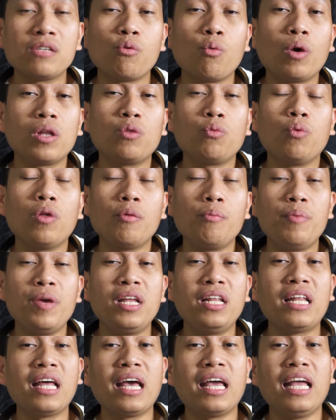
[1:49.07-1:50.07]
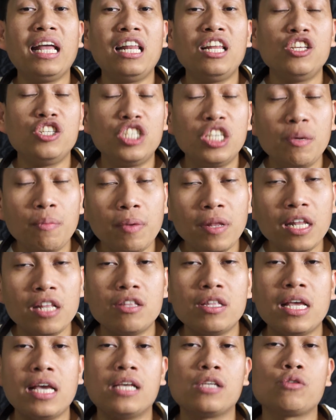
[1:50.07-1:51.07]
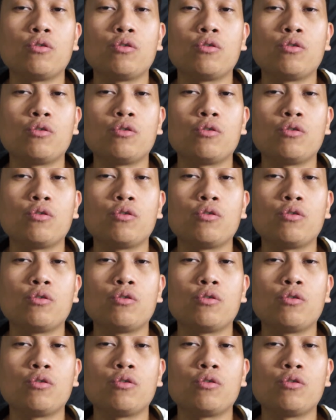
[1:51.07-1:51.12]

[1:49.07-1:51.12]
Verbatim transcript: What will be the eligibility?